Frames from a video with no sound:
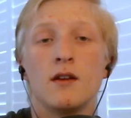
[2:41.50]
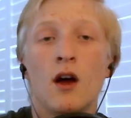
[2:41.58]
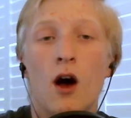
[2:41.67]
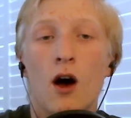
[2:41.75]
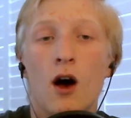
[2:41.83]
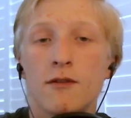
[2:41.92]

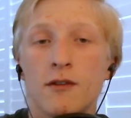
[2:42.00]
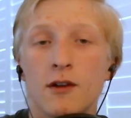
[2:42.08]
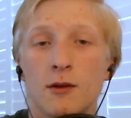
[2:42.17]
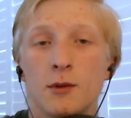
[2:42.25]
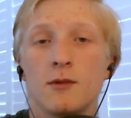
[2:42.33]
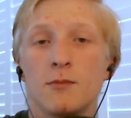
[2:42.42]
hot
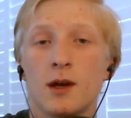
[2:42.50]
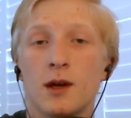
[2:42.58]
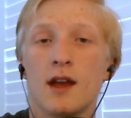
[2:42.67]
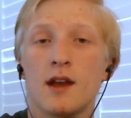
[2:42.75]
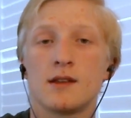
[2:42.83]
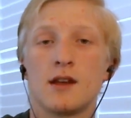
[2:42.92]
filament but can't
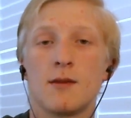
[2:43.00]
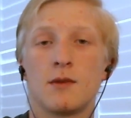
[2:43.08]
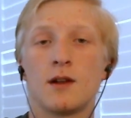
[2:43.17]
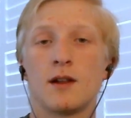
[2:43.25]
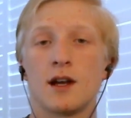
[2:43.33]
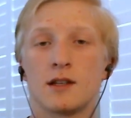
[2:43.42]
escape the
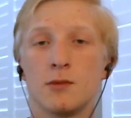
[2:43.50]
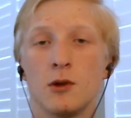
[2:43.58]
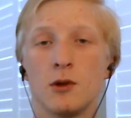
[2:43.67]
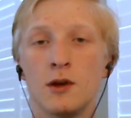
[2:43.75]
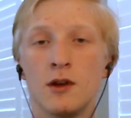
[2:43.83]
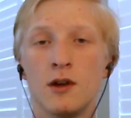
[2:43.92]
glass bulb.
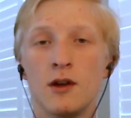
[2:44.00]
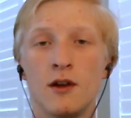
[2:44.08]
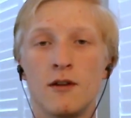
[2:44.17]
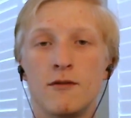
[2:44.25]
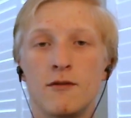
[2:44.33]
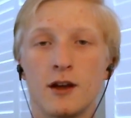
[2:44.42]

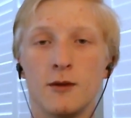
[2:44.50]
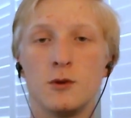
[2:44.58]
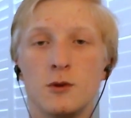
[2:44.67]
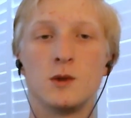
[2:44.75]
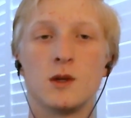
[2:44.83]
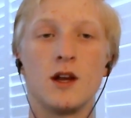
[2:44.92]
Vacuum tubes
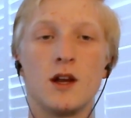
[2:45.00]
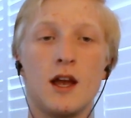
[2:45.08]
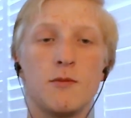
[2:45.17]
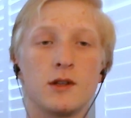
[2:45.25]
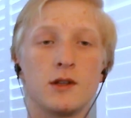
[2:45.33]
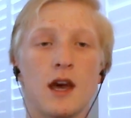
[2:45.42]
are able
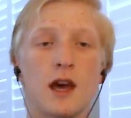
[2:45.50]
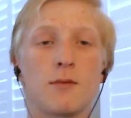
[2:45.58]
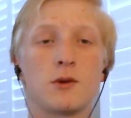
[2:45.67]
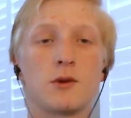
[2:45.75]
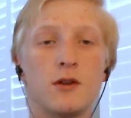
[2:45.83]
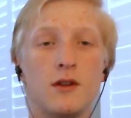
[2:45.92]
to
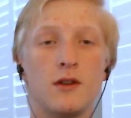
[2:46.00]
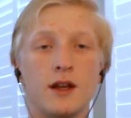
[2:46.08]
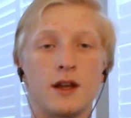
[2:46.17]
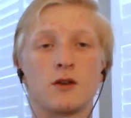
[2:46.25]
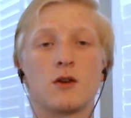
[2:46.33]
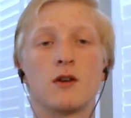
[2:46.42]
capture the
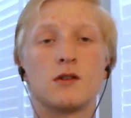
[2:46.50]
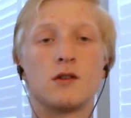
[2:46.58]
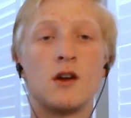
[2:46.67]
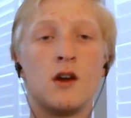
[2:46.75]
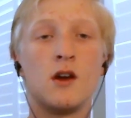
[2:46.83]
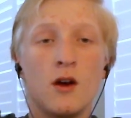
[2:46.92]
electrons
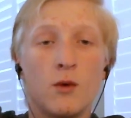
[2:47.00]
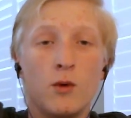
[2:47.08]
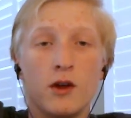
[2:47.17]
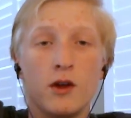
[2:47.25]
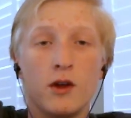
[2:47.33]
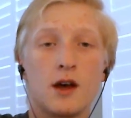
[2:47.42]
with a
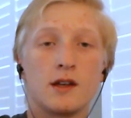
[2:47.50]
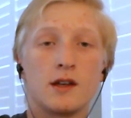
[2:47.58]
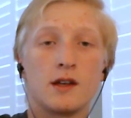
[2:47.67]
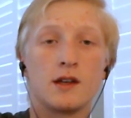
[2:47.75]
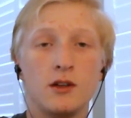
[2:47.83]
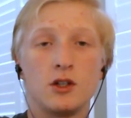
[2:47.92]

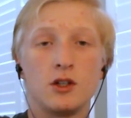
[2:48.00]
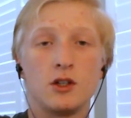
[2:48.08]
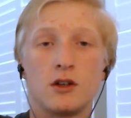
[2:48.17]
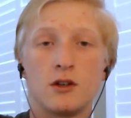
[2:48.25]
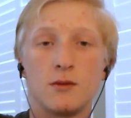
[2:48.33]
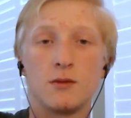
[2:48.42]
positively
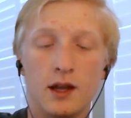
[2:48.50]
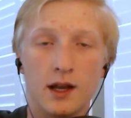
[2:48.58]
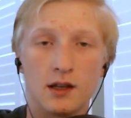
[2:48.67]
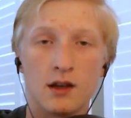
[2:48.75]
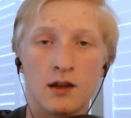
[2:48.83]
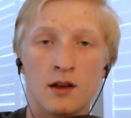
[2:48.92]
charged plate.
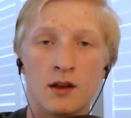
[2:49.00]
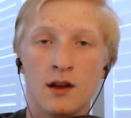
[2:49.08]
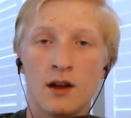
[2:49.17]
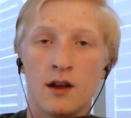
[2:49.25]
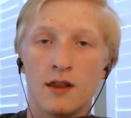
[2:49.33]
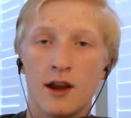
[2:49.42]

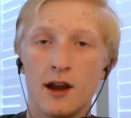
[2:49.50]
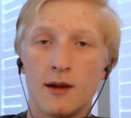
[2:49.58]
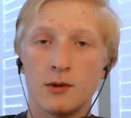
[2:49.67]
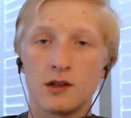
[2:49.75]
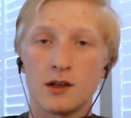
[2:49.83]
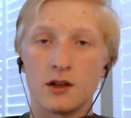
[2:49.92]
They are able
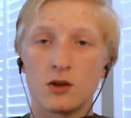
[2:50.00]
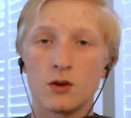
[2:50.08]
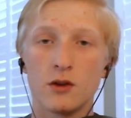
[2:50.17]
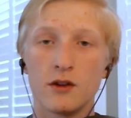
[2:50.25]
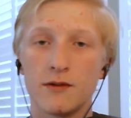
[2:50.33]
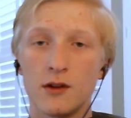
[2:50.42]
to control the
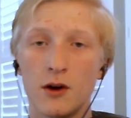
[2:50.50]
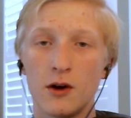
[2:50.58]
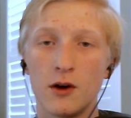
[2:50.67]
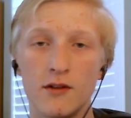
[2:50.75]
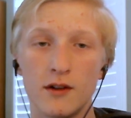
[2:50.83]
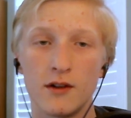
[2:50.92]
flow of
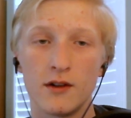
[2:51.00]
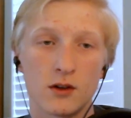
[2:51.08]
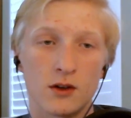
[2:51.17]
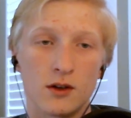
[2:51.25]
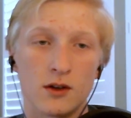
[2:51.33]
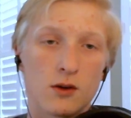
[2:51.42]

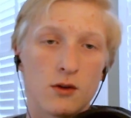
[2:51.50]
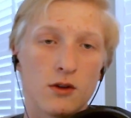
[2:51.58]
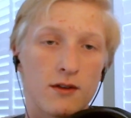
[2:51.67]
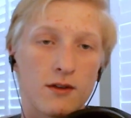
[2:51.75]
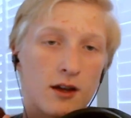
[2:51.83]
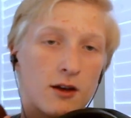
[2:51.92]
electrons through the
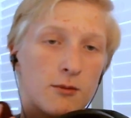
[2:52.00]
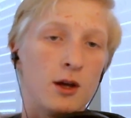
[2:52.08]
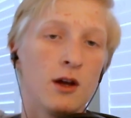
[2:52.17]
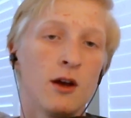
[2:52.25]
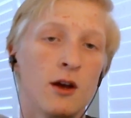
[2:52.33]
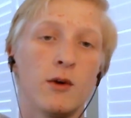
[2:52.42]
vacuum
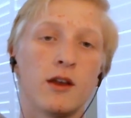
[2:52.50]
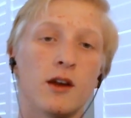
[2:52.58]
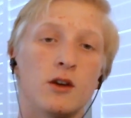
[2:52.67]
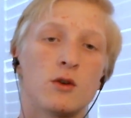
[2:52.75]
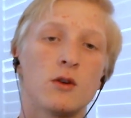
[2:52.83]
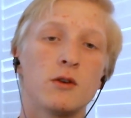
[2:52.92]
with a
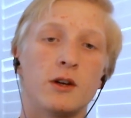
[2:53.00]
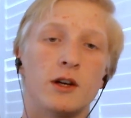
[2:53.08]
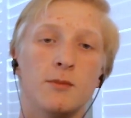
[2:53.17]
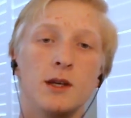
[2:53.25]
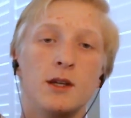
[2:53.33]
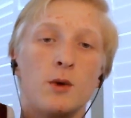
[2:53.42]
control grid
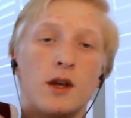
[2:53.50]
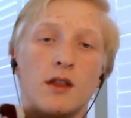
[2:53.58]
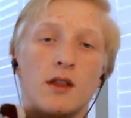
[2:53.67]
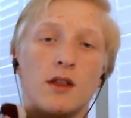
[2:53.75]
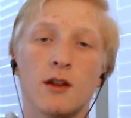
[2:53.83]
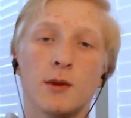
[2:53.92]
between the
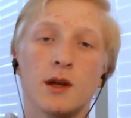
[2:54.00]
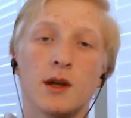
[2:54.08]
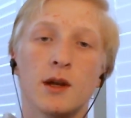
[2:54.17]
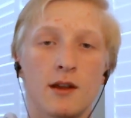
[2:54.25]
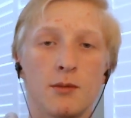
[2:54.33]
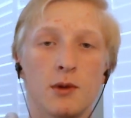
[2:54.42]
filament and
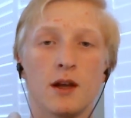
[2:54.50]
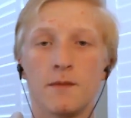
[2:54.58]
the plate.